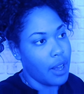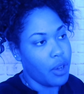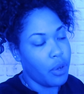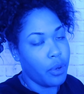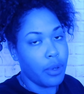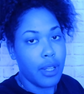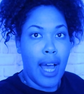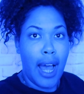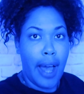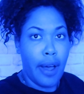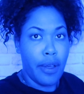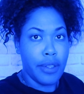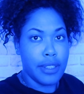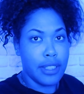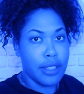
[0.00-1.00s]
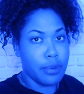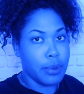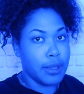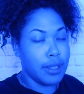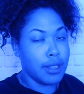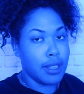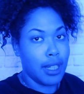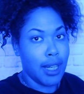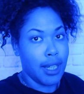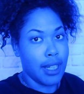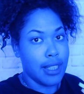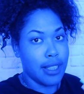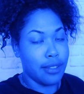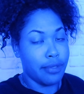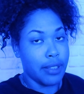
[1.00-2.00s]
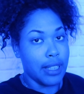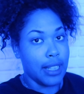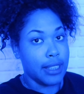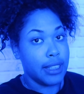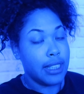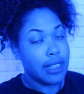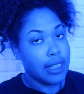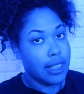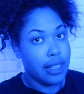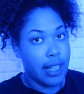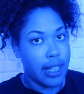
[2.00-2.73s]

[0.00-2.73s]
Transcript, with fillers: out how this would look like in different led